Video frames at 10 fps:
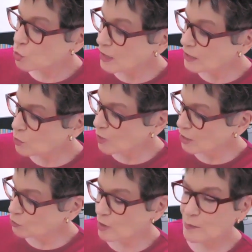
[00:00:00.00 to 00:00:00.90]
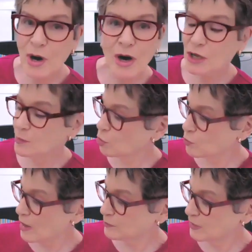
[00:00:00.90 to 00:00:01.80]
21
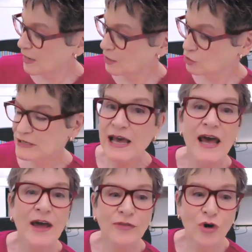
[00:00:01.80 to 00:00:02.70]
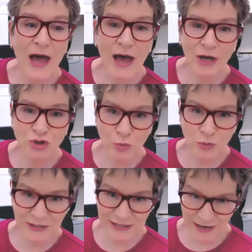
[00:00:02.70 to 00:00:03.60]
Remarkable Reptiles at Their
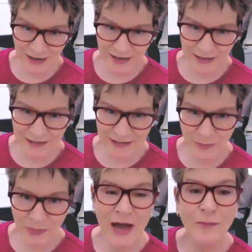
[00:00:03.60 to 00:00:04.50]
Actual Size.